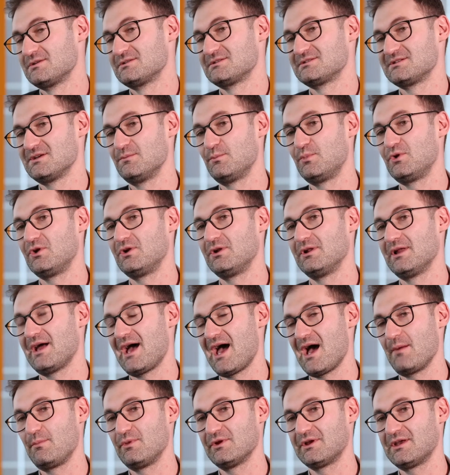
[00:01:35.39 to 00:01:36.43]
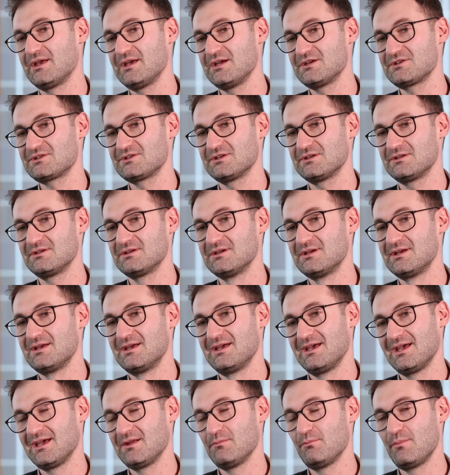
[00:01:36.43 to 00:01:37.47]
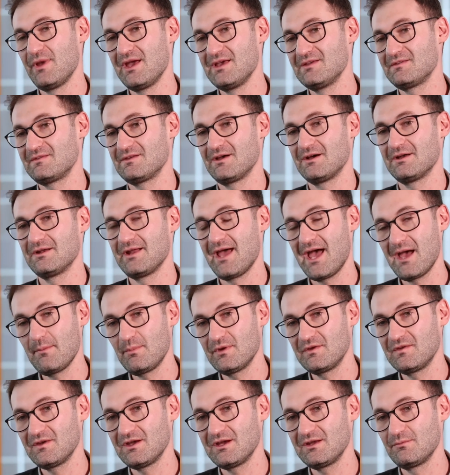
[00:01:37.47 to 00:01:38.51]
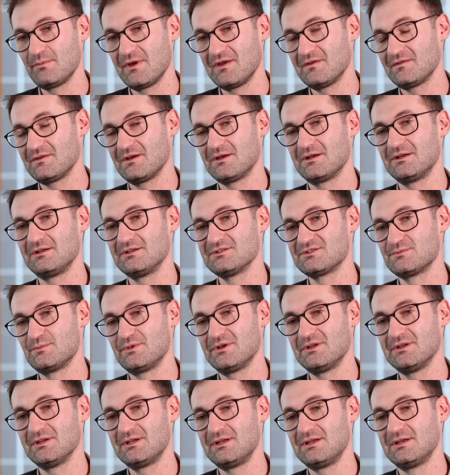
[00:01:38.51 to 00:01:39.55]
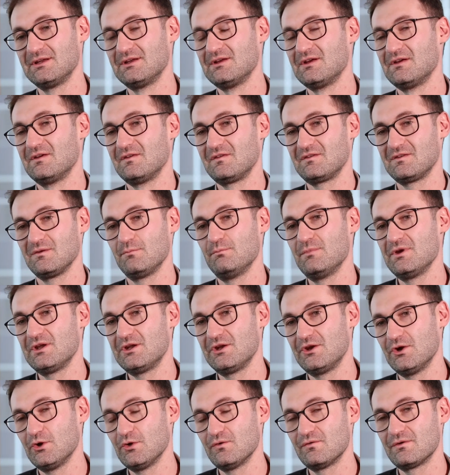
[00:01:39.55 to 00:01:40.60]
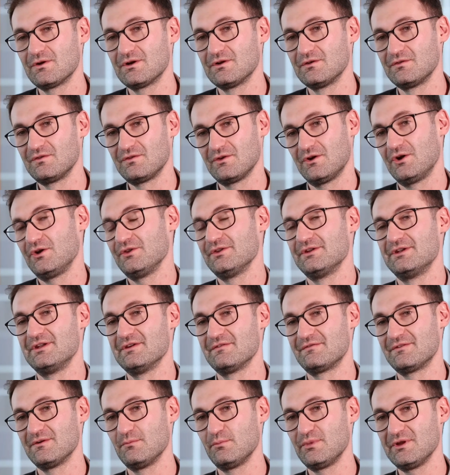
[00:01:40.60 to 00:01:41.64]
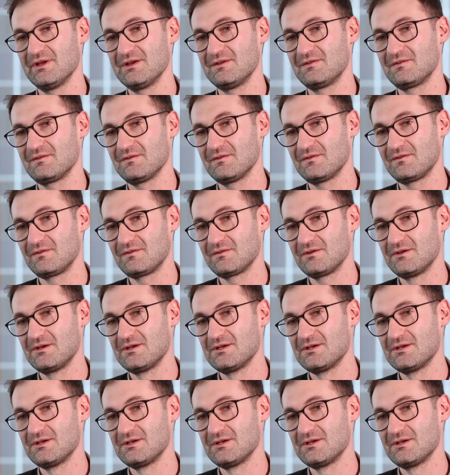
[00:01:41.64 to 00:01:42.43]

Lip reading: simple application and based on appetite, based on eligibility, submit it over to all the different places.